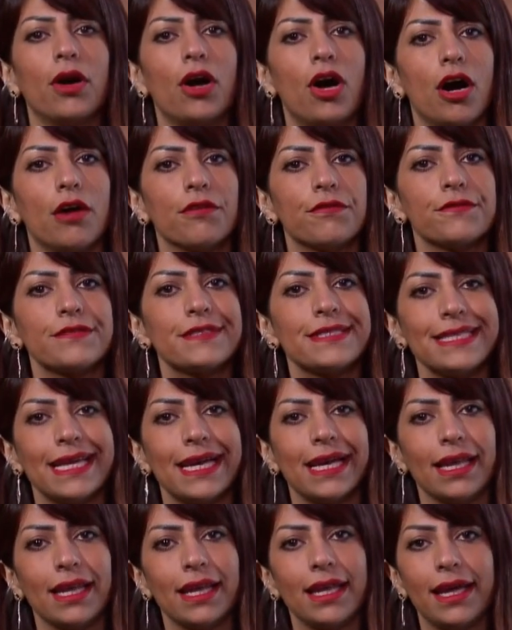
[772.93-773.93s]
of
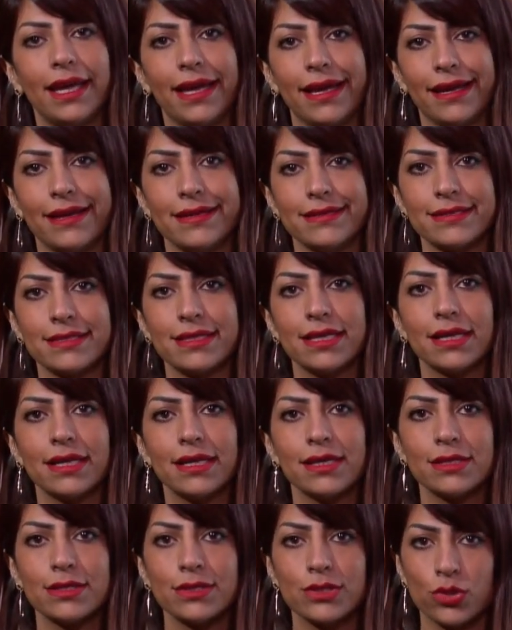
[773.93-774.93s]
sell is
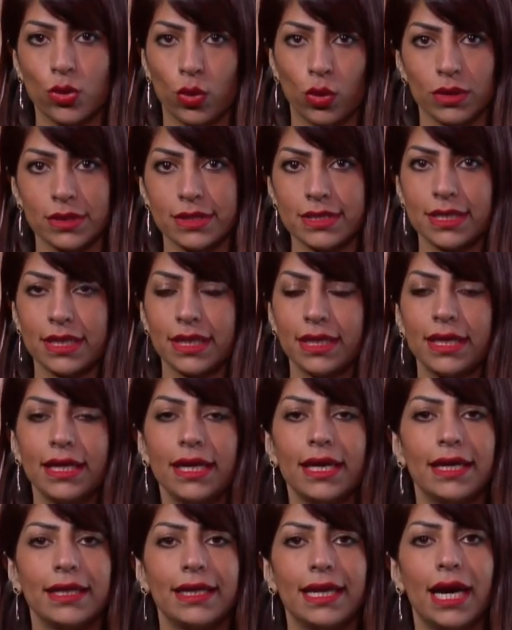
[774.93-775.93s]
sold.
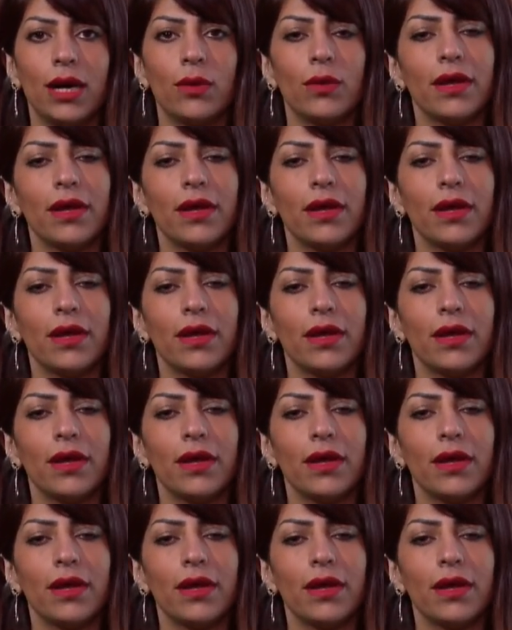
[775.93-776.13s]
Now,